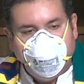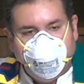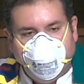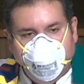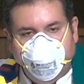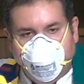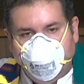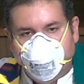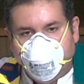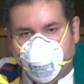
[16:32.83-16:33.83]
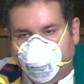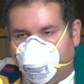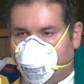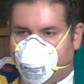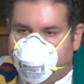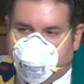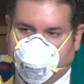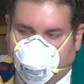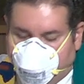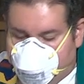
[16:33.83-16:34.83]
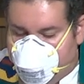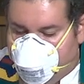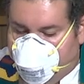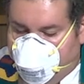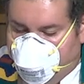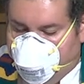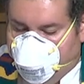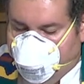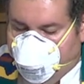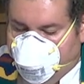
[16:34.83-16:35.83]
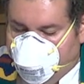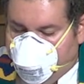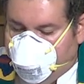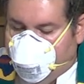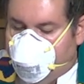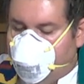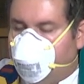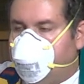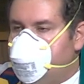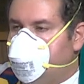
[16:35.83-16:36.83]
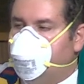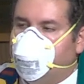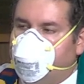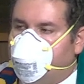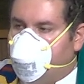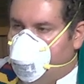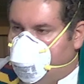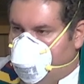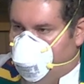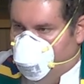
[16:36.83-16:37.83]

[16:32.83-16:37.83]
that we might have sought for ourselves, but lead only to greater hunger.